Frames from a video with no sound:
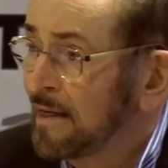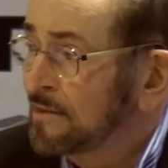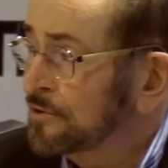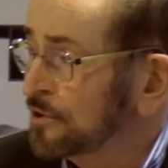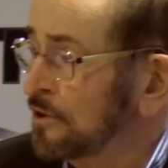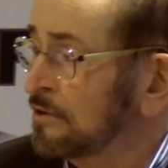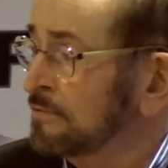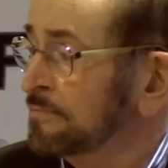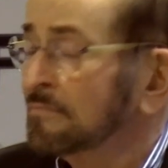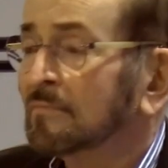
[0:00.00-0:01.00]

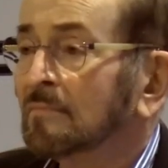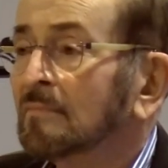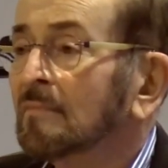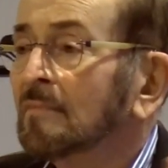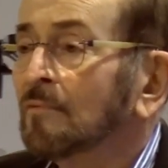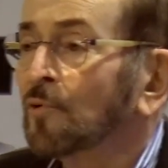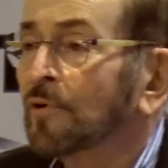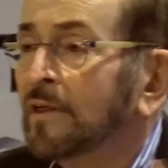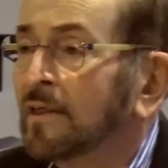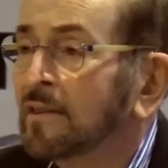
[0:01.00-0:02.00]
So
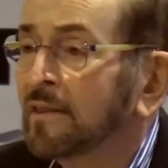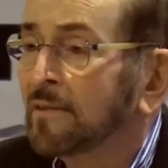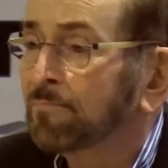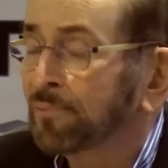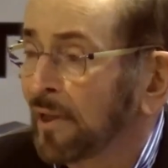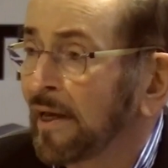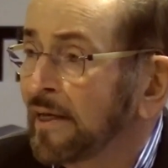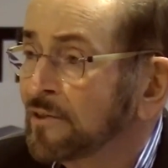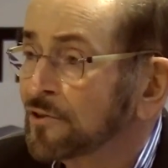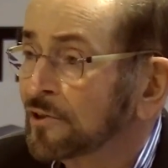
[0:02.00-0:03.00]
we're in the
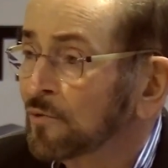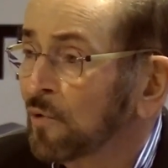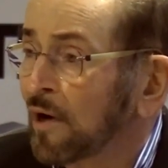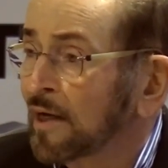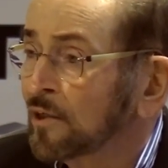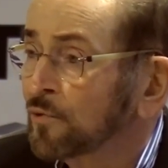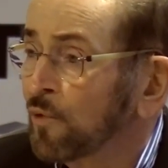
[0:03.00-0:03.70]
plains in the Wild